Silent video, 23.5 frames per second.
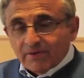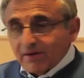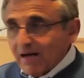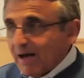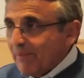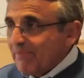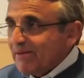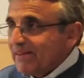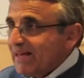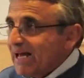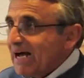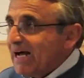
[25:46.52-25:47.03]
I
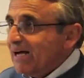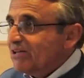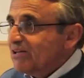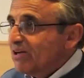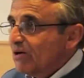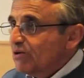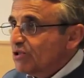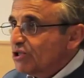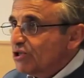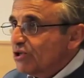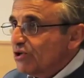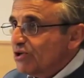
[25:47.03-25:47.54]
mean, they had
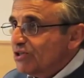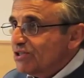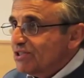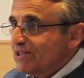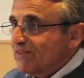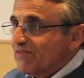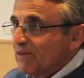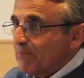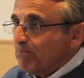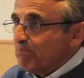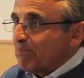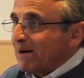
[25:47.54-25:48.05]
no choice.
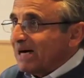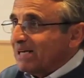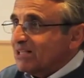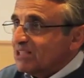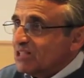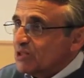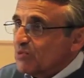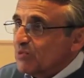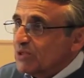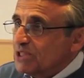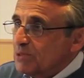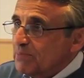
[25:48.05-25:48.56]
If the
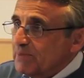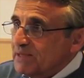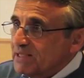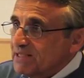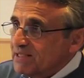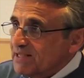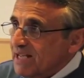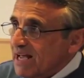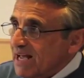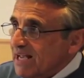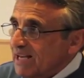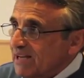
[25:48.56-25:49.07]
banks were to be
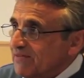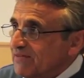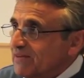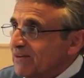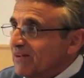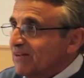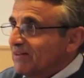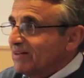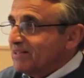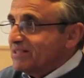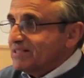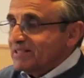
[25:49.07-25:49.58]
saved,
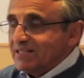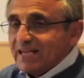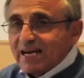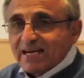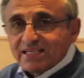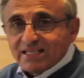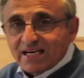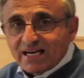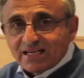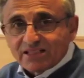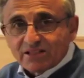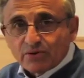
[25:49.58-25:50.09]
the
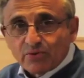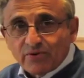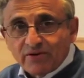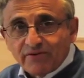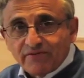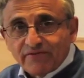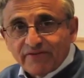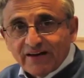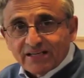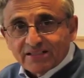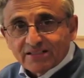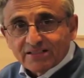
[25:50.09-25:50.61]
state had to
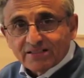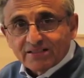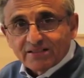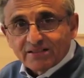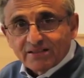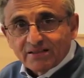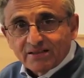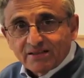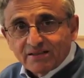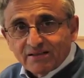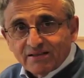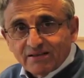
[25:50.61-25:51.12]
invest.
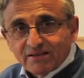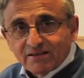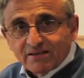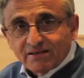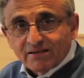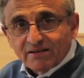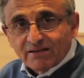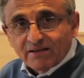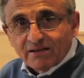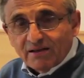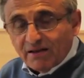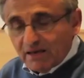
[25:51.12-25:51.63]

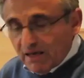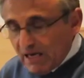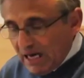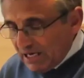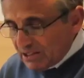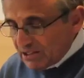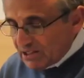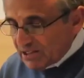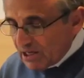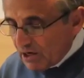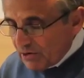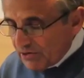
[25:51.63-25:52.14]

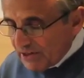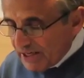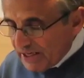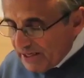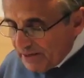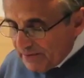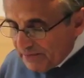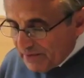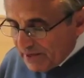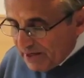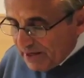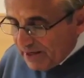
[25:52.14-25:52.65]
And so
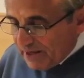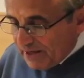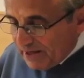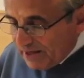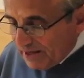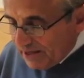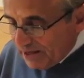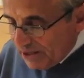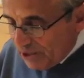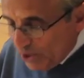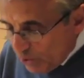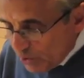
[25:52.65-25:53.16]
the
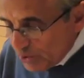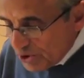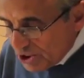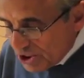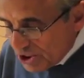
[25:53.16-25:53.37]
huge